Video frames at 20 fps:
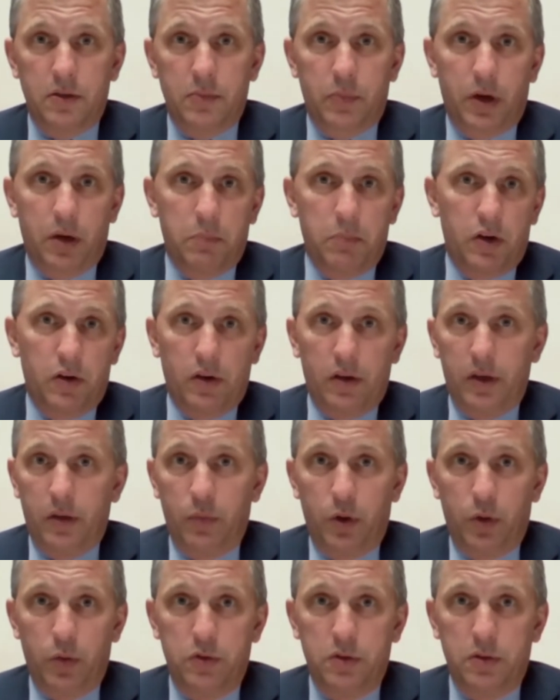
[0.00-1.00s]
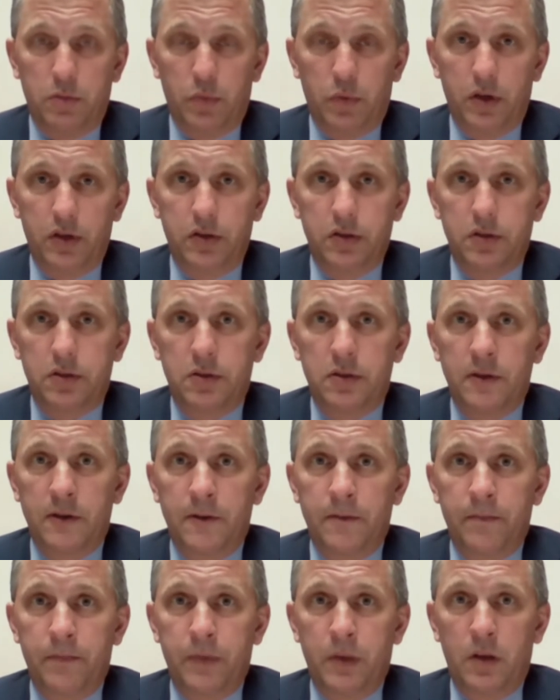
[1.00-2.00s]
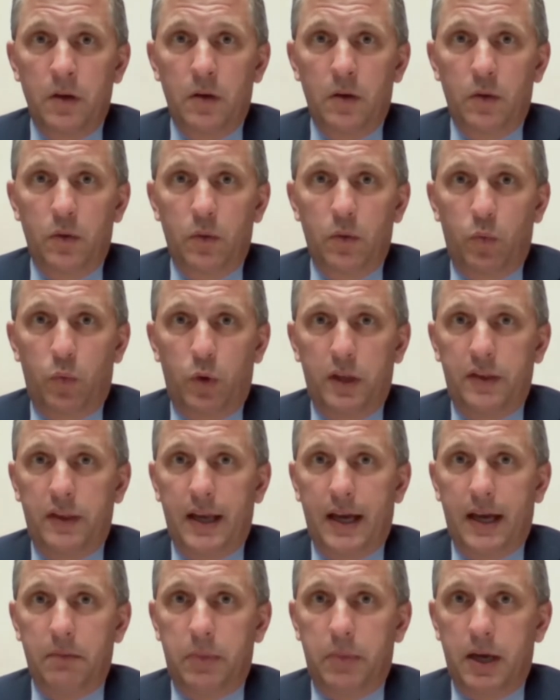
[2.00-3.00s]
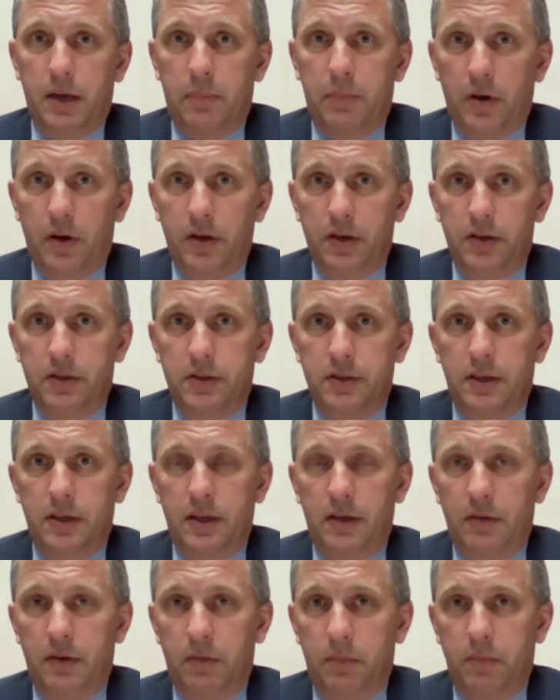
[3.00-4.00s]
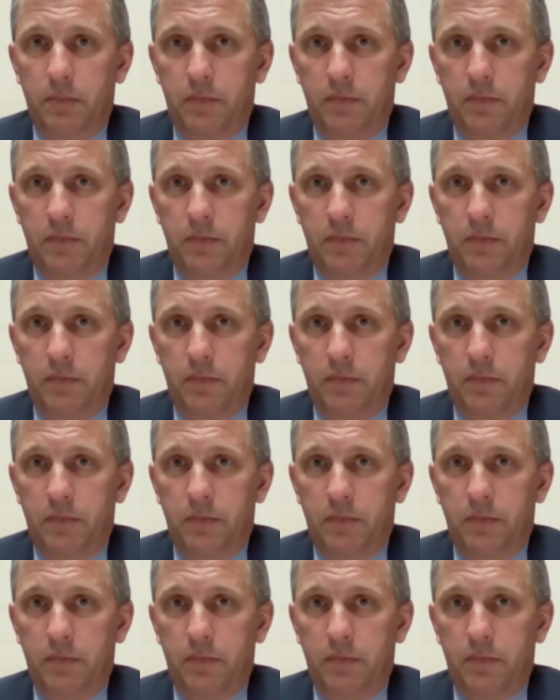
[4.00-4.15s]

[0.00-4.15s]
primarily roads and bridges. What that bipartisan